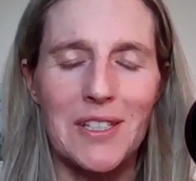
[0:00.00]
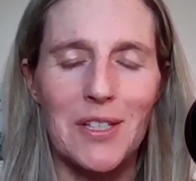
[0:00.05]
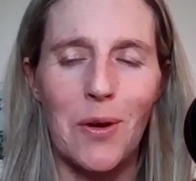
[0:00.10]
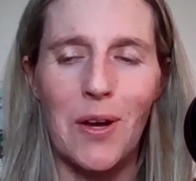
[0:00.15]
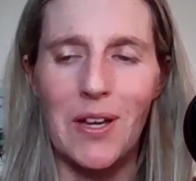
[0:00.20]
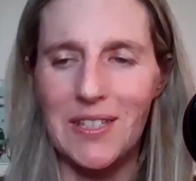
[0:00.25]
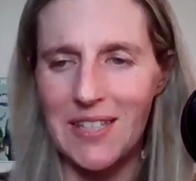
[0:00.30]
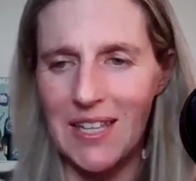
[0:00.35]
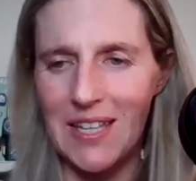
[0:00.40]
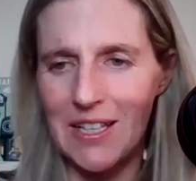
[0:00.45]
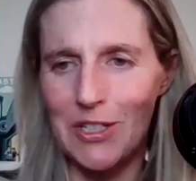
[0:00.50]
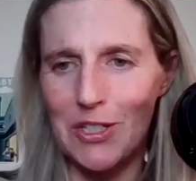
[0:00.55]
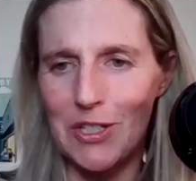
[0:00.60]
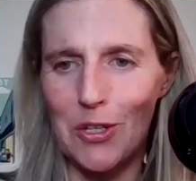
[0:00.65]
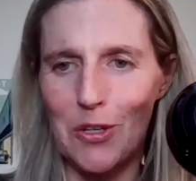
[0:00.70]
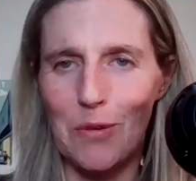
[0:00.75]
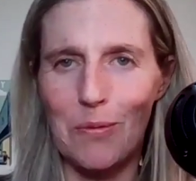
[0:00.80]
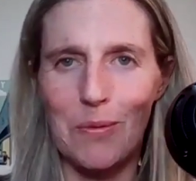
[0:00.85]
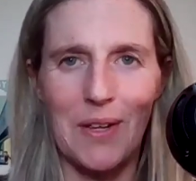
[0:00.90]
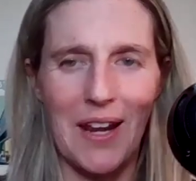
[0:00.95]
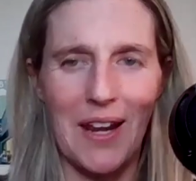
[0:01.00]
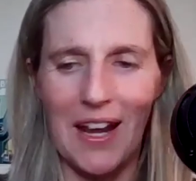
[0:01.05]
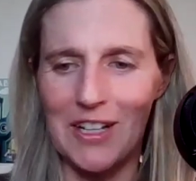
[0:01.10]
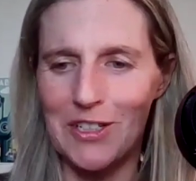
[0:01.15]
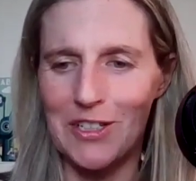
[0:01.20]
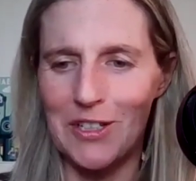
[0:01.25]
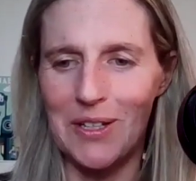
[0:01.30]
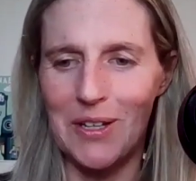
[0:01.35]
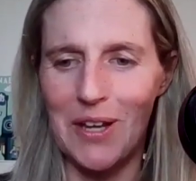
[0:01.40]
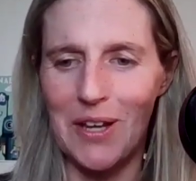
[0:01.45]
So I said two, but
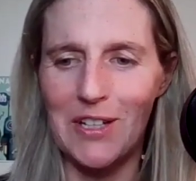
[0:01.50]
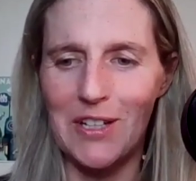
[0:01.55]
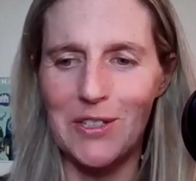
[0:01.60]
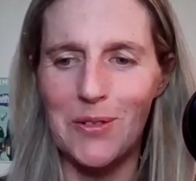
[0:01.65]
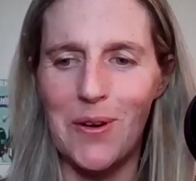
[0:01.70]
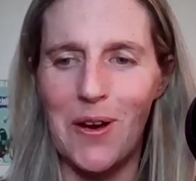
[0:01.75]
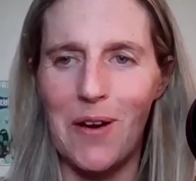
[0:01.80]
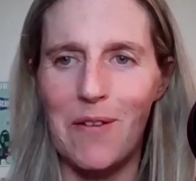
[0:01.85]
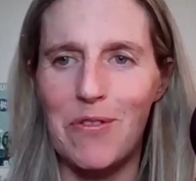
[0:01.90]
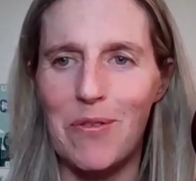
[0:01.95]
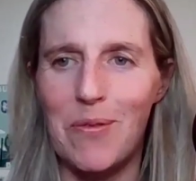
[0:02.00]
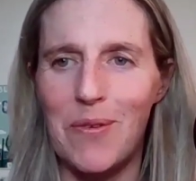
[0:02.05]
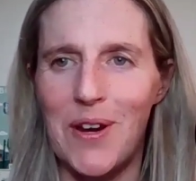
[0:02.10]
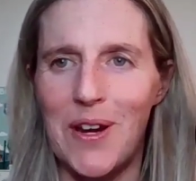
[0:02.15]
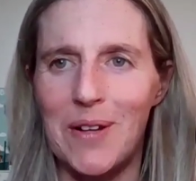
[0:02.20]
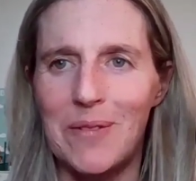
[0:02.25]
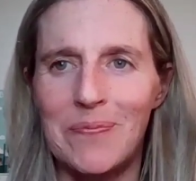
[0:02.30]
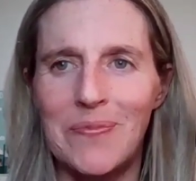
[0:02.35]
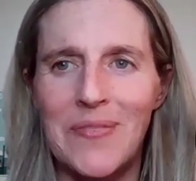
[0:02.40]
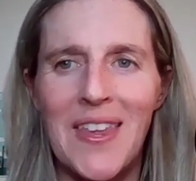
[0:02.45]
actually I do have three.